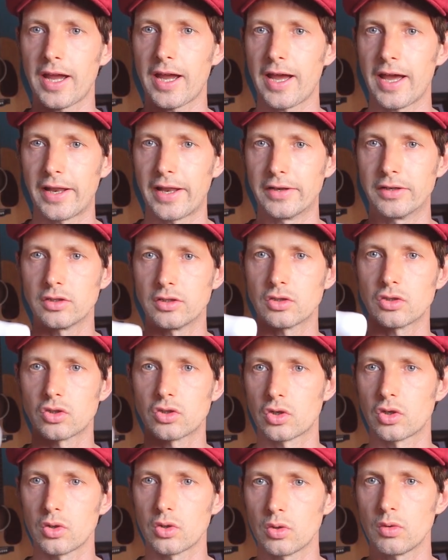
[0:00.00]
and
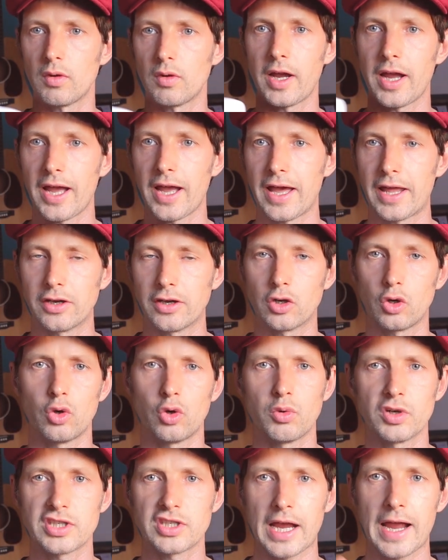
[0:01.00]
two and
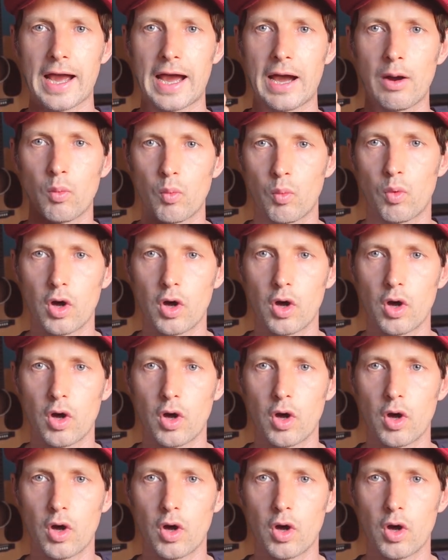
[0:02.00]
always out.